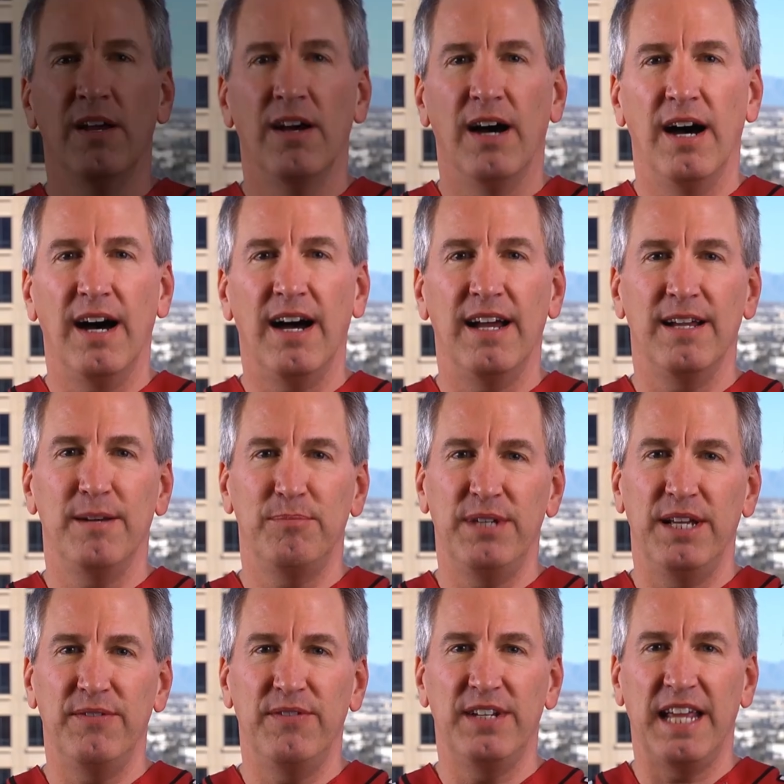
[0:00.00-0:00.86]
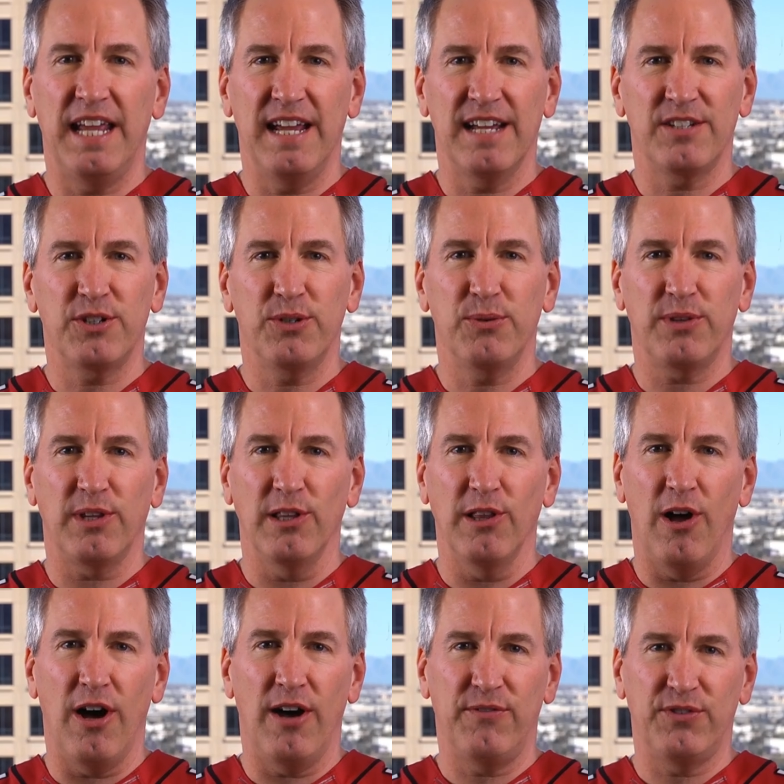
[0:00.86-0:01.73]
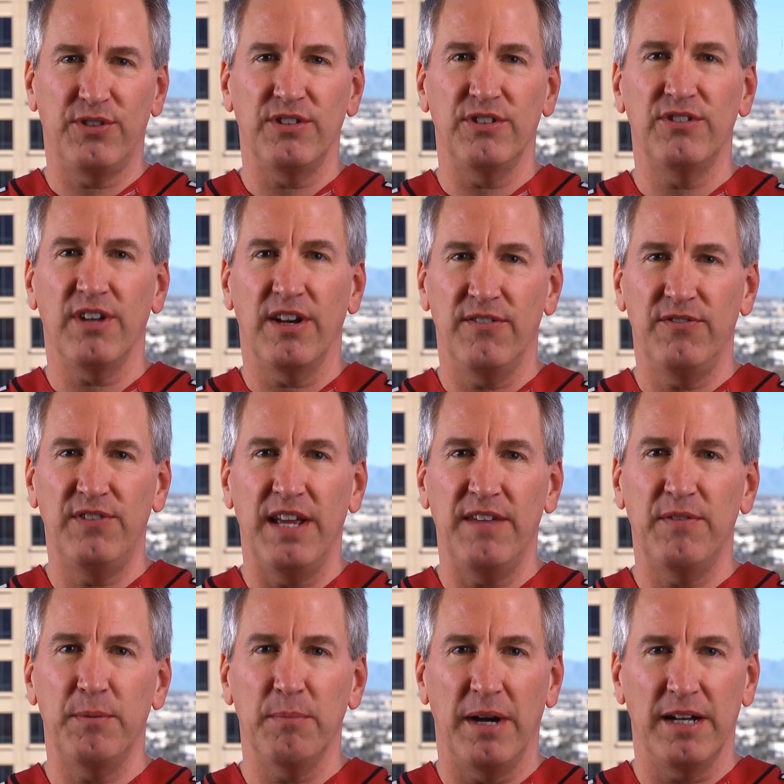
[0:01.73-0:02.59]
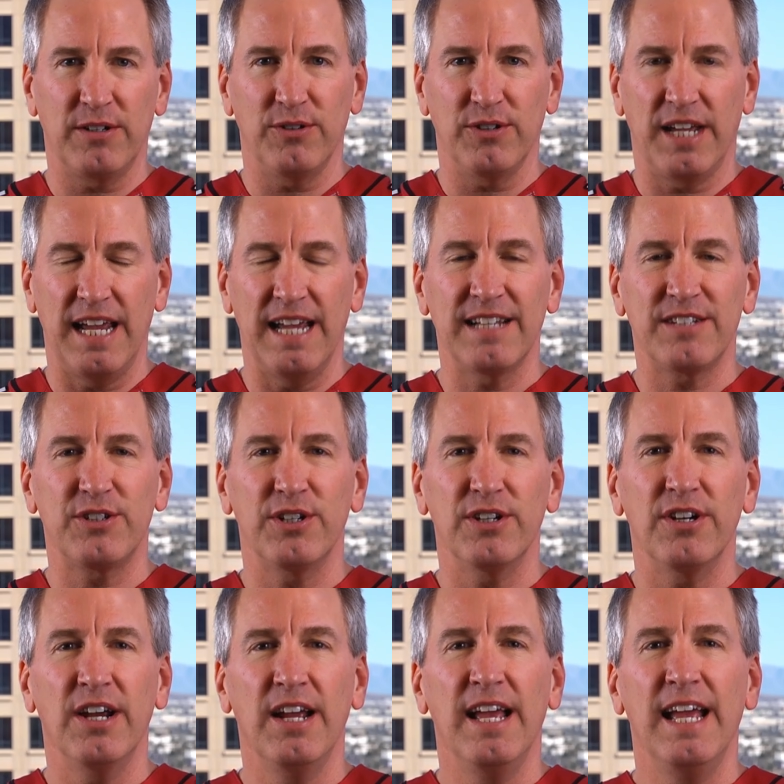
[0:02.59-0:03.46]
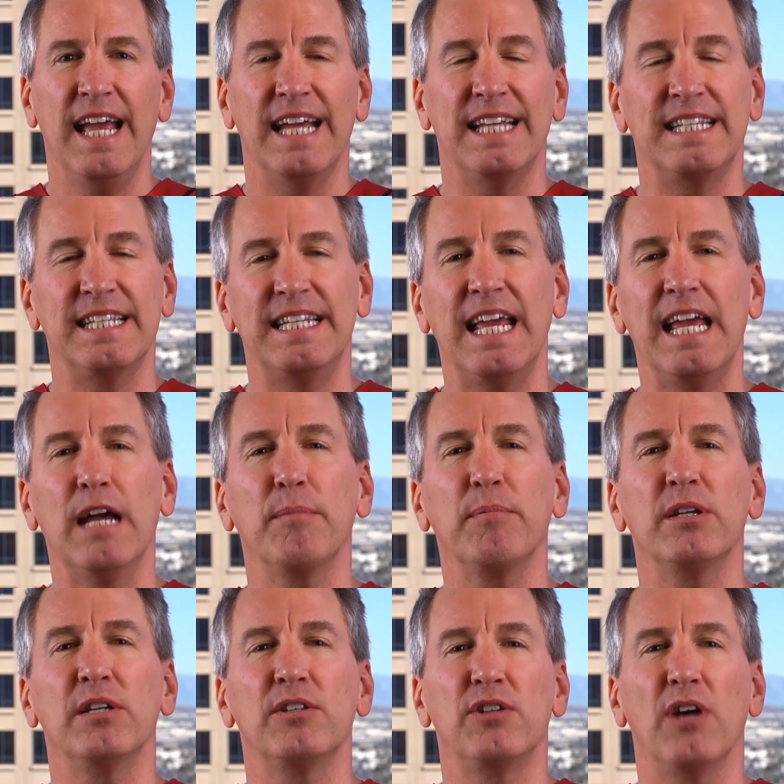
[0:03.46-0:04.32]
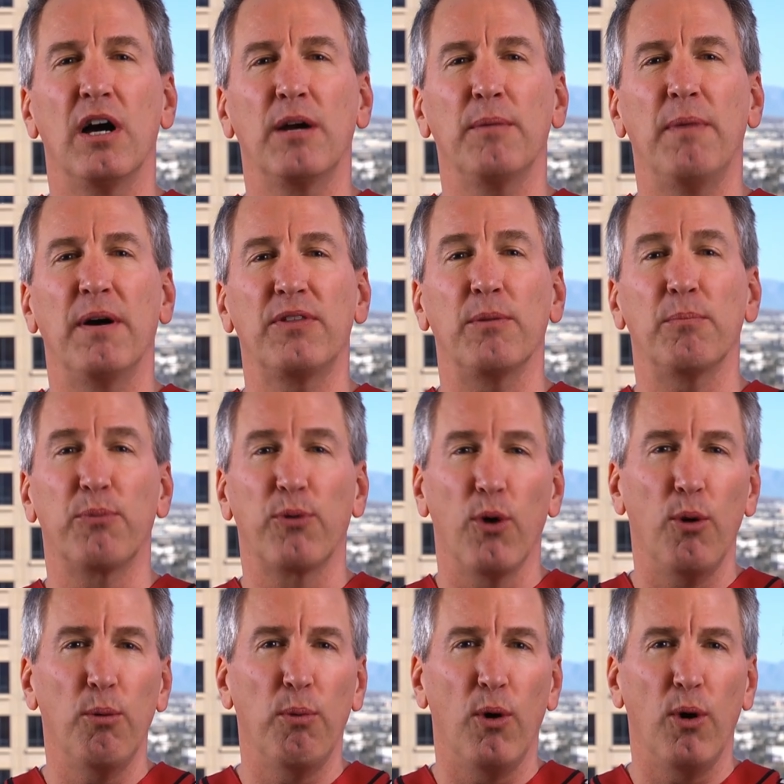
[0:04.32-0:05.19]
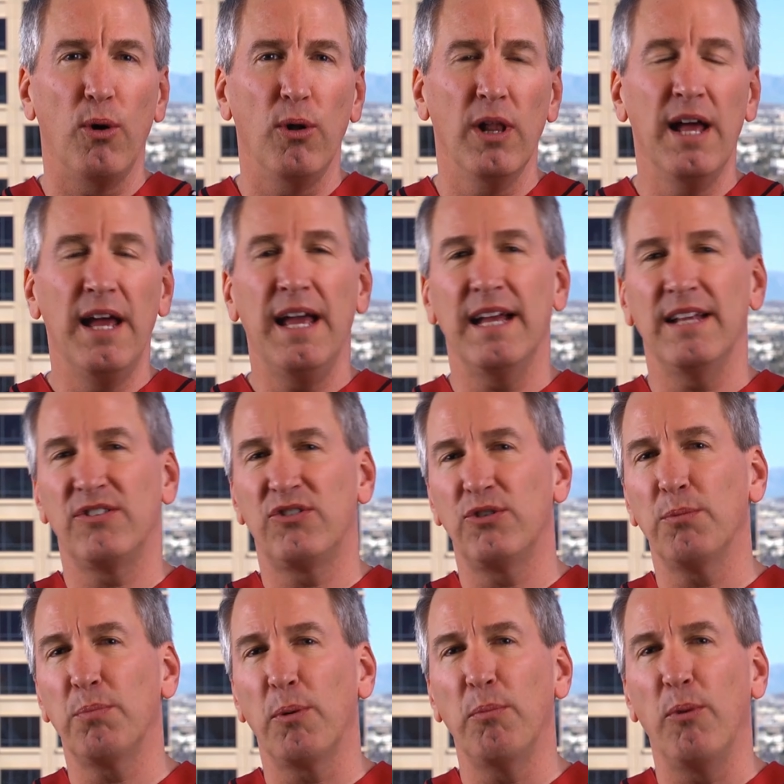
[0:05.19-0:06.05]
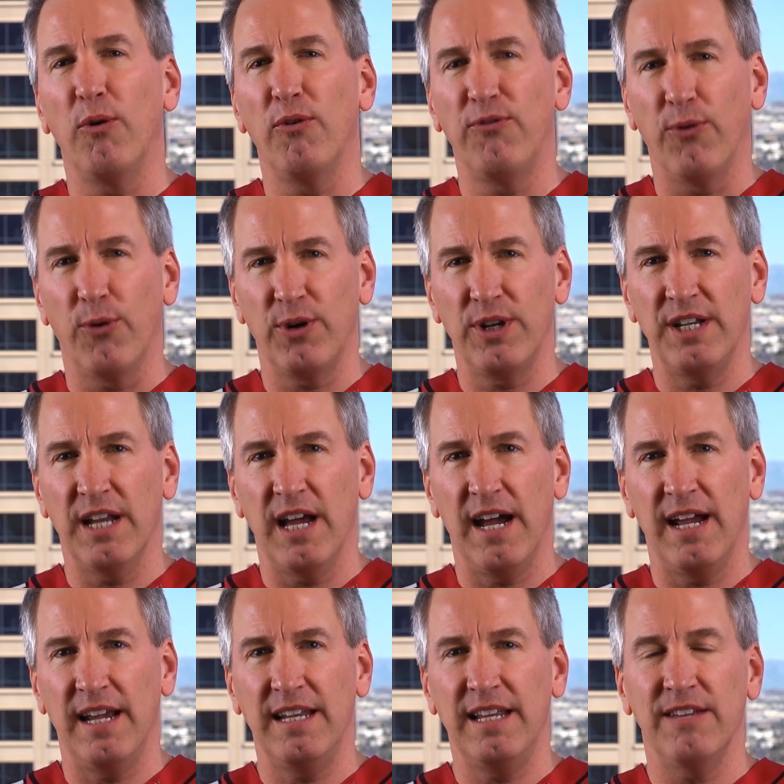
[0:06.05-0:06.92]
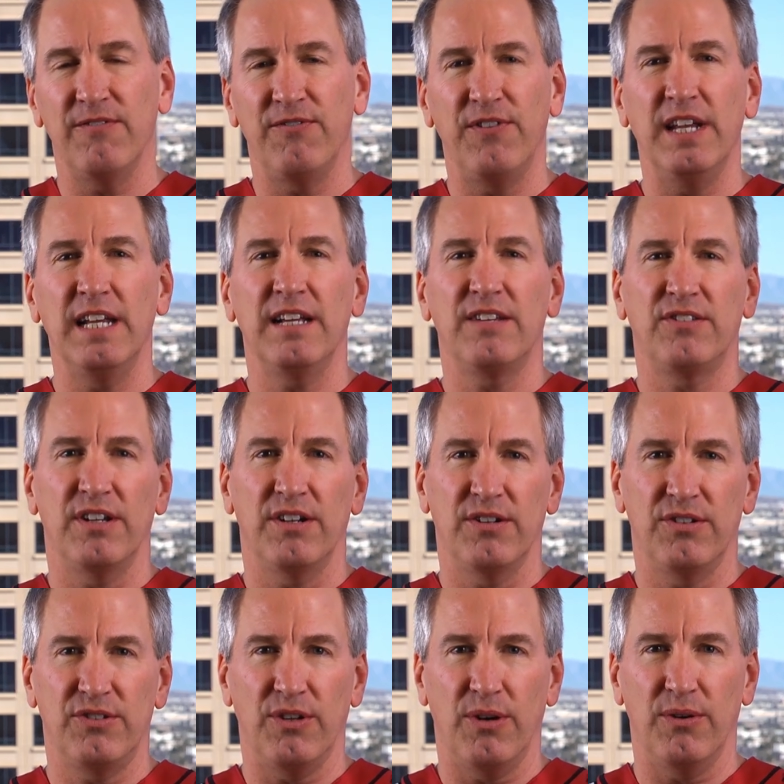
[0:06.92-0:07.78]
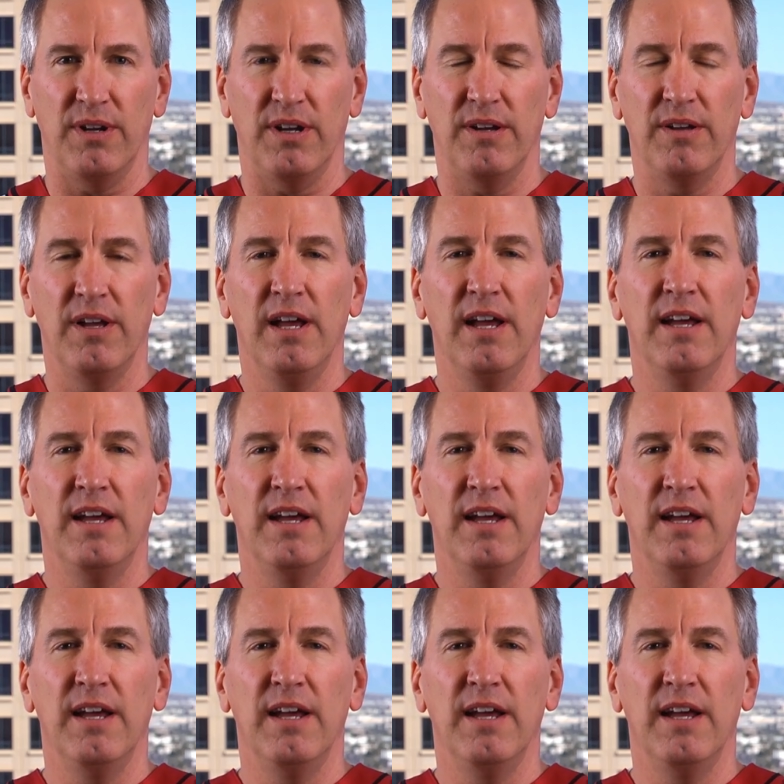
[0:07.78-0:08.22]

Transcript: Hi, I'm David Cantor with the Law Offices of David Michael Cantor, and today I'm going to talk about the Pro Bowl and Super Bowl 49 in Phoenix, Arizona.